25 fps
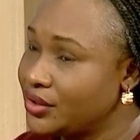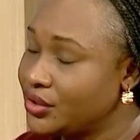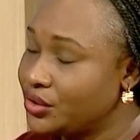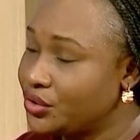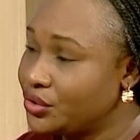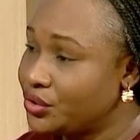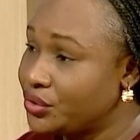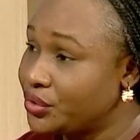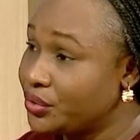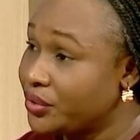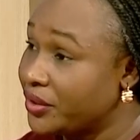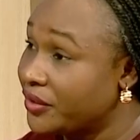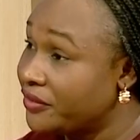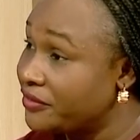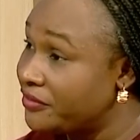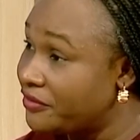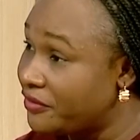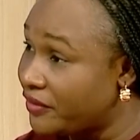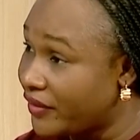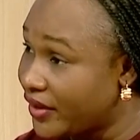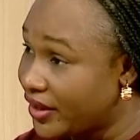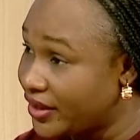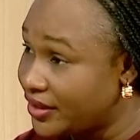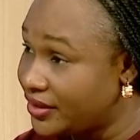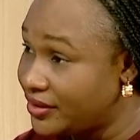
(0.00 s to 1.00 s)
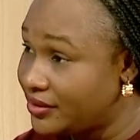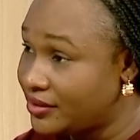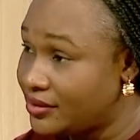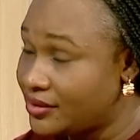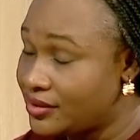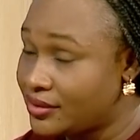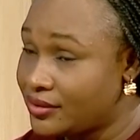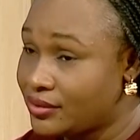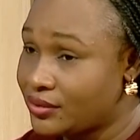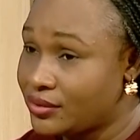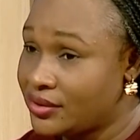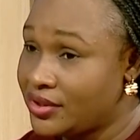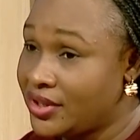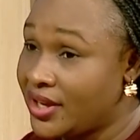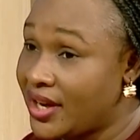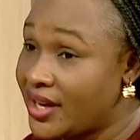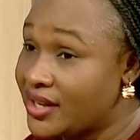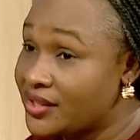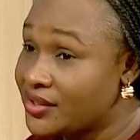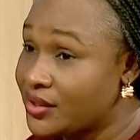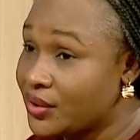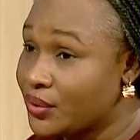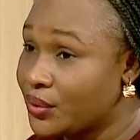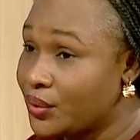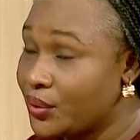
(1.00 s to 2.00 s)
through a friend years
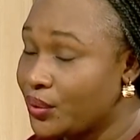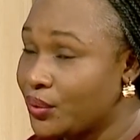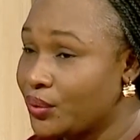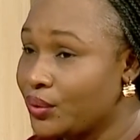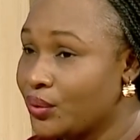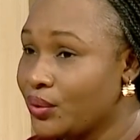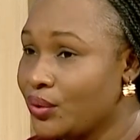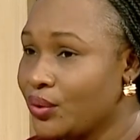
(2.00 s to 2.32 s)
ago.